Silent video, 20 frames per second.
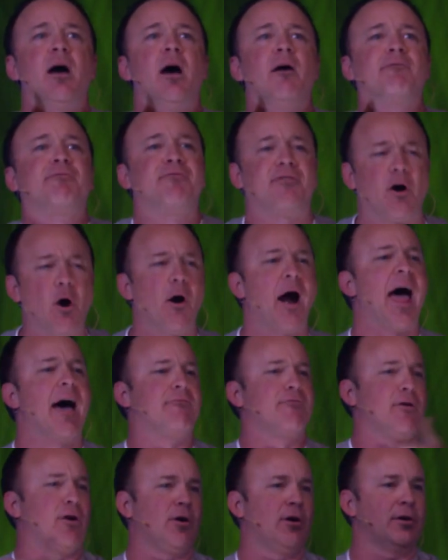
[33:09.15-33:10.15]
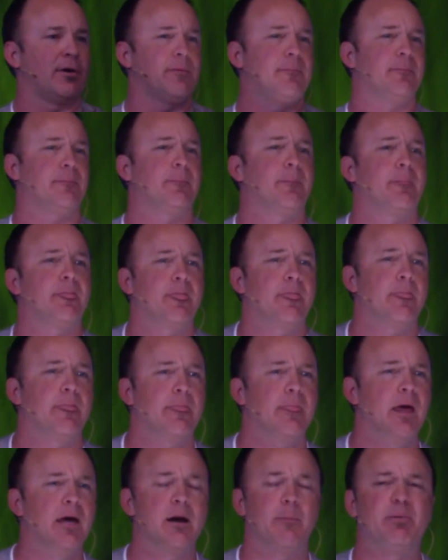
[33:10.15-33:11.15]
forever.
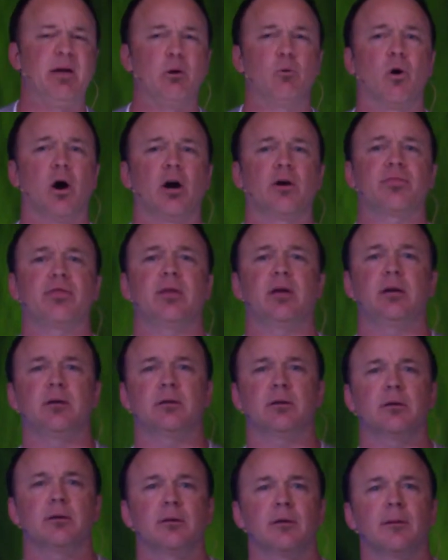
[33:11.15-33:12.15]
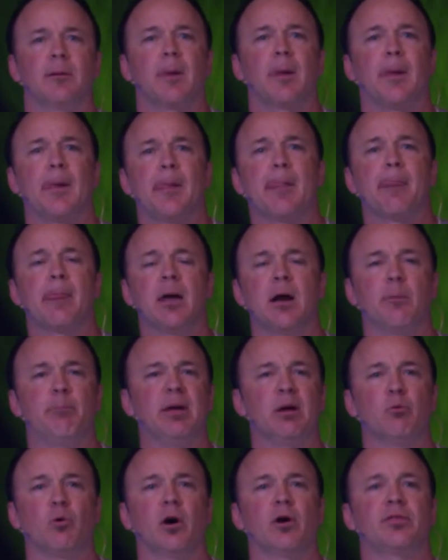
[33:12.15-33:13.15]
It'll be worth it. It'll
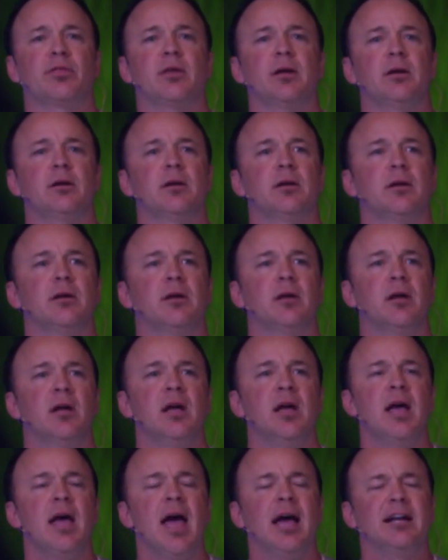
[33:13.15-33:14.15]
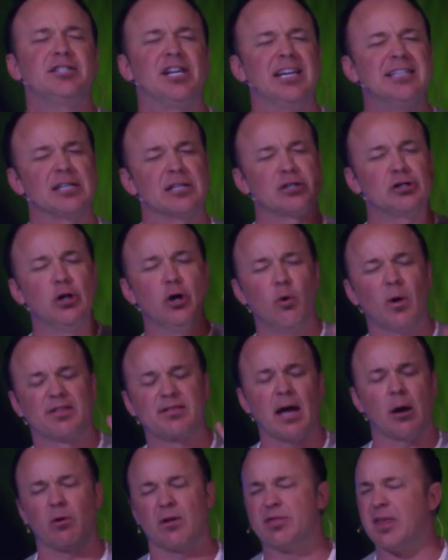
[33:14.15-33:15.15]
be worth it. Jesus knew what
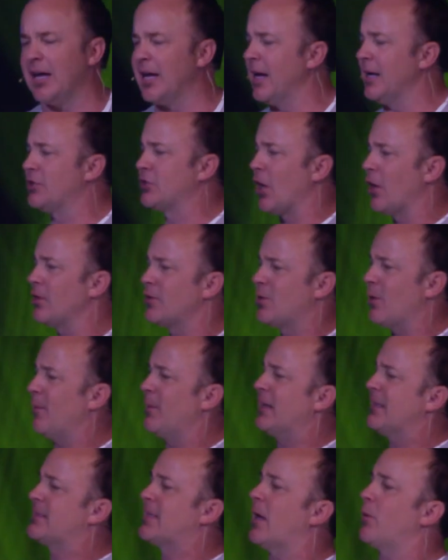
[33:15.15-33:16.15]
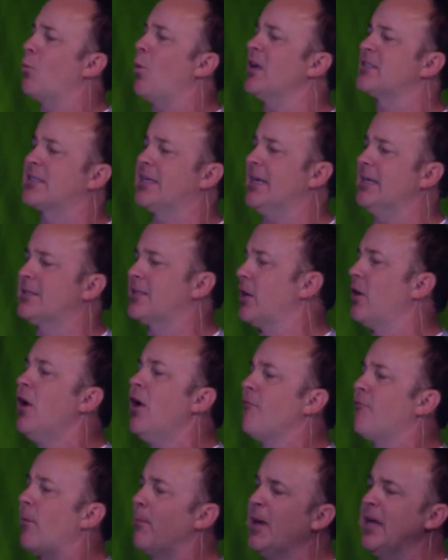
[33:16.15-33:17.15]
they were thinking. He turned to him and he said, what's easier,
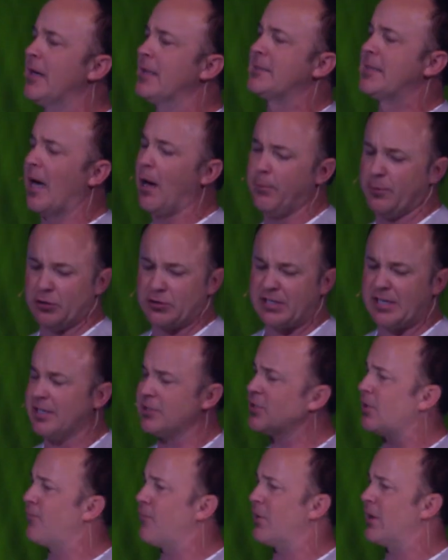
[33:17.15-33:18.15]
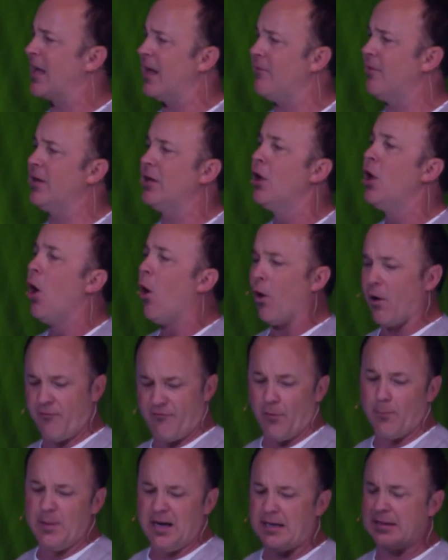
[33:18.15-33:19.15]
for me to tell them your sins are forgiven or
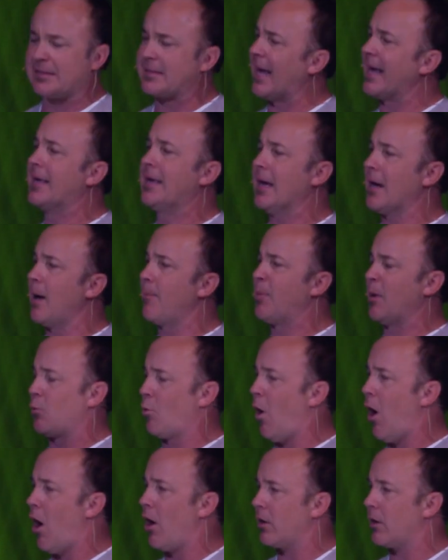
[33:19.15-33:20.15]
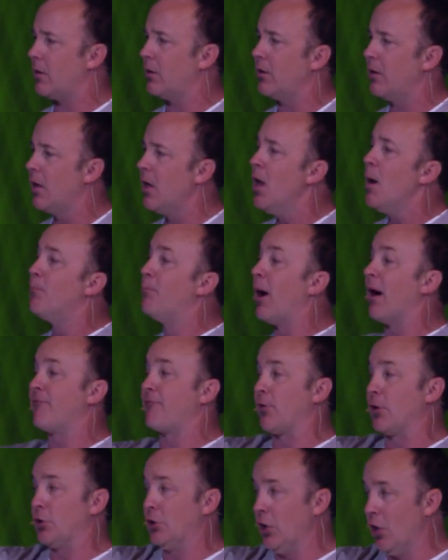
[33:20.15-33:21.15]
for me to say, get up and walk? But
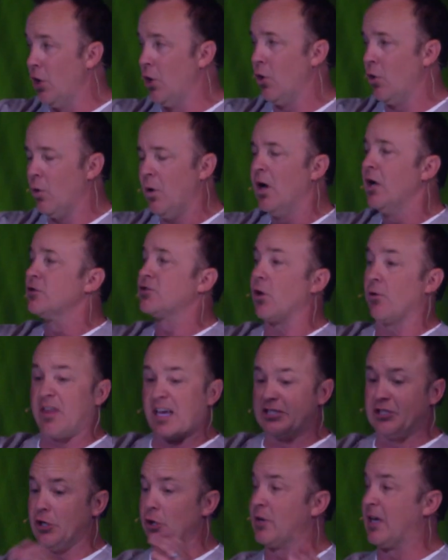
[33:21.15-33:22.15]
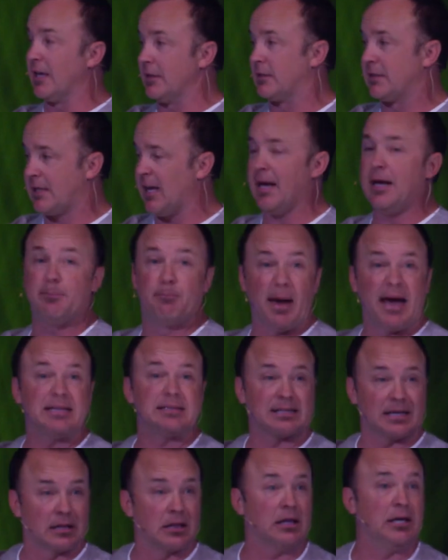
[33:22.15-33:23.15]
for you, so that you can see
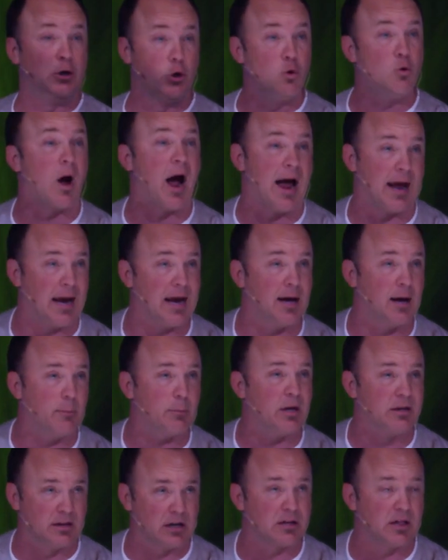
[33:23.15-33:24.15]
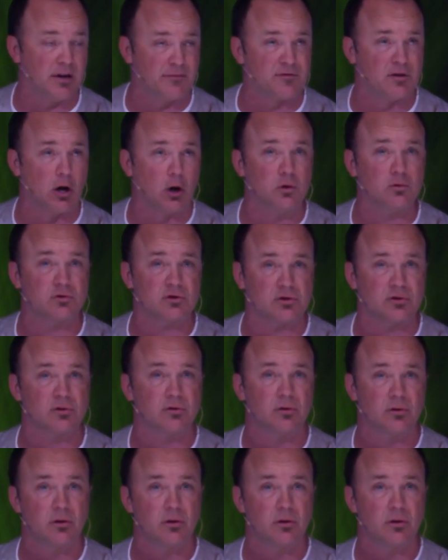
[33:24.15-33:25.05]
basically who I am in the Cliff Notes,